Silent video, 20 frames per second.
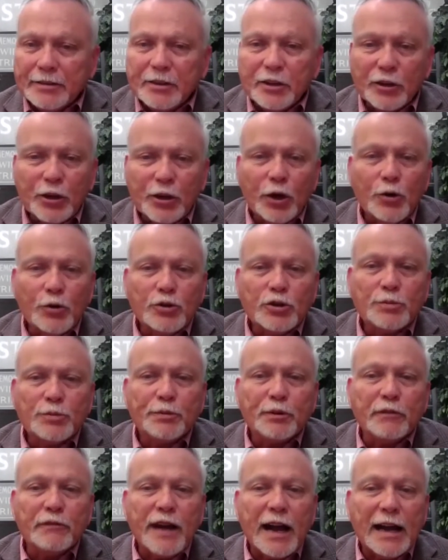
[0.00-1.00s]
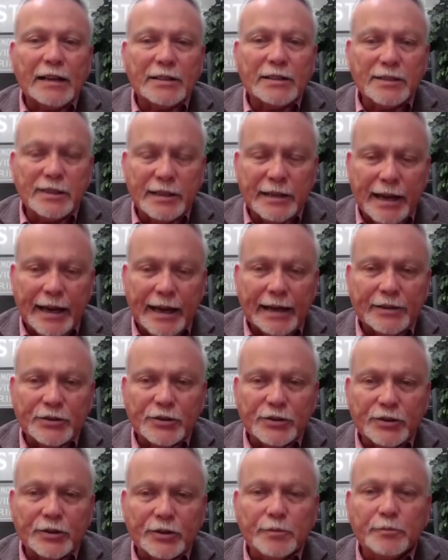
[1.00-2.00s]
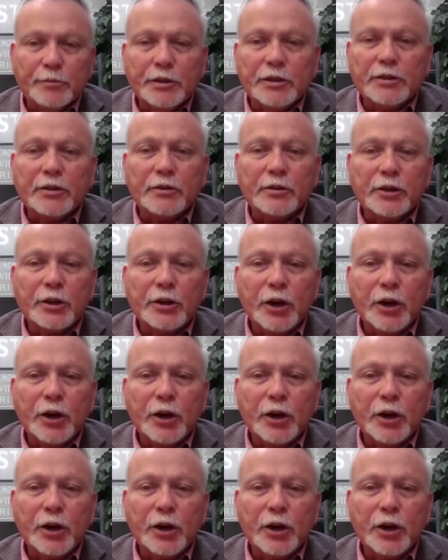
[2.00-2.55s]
Not that the coach provides the answer,